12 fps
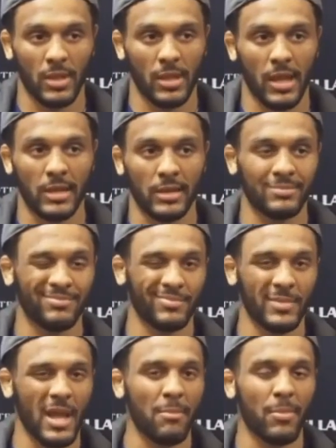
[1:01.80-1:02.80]
kind of
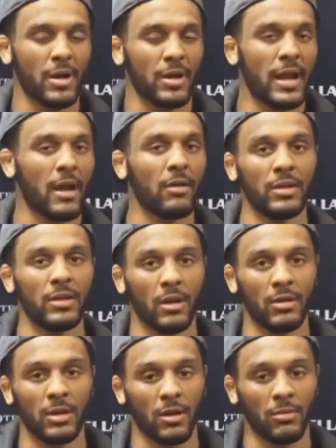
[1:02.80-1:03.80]
not burning out, you know,
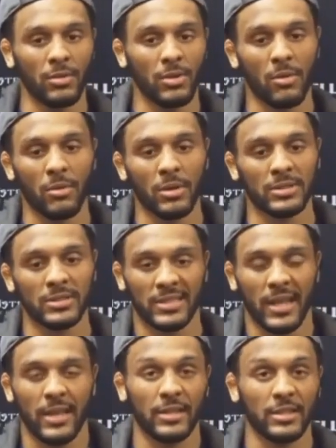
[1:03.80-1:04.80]
you don't want to
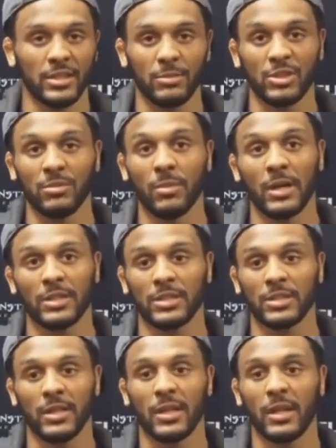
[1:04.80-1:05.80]
stay in the gym too much and
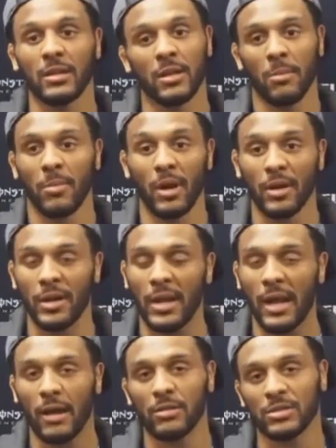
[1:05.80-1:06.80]
then end up burning
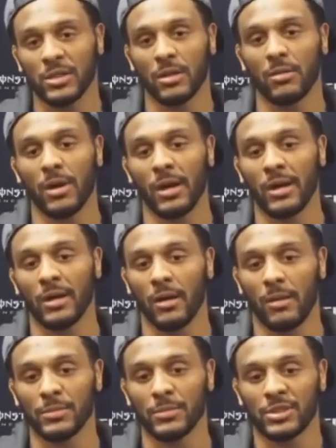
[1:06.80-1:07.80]
out. So
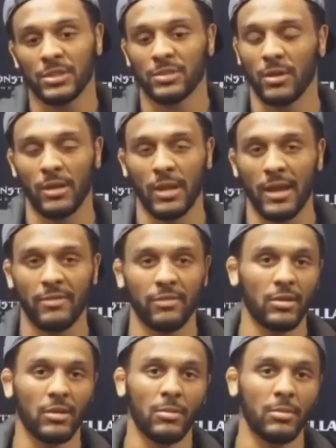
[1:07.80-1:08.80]
I'm just enjoying life a
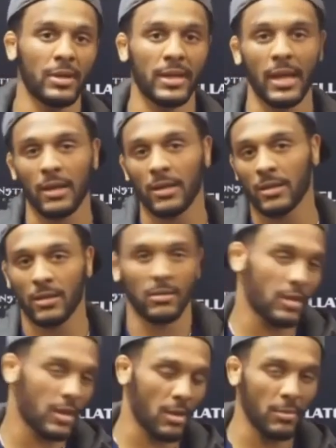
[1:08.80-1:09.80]
little bit, kind of
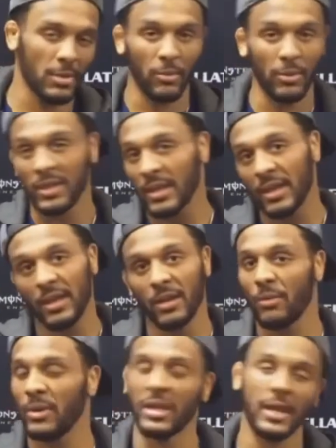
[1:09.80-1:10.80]
coming a week in, a
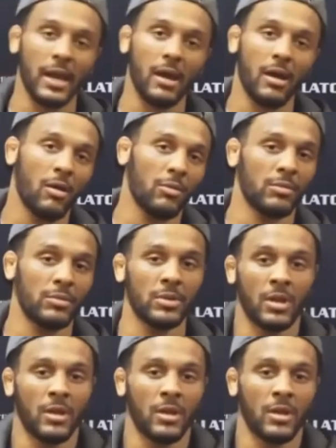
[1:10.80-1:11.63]
week out, and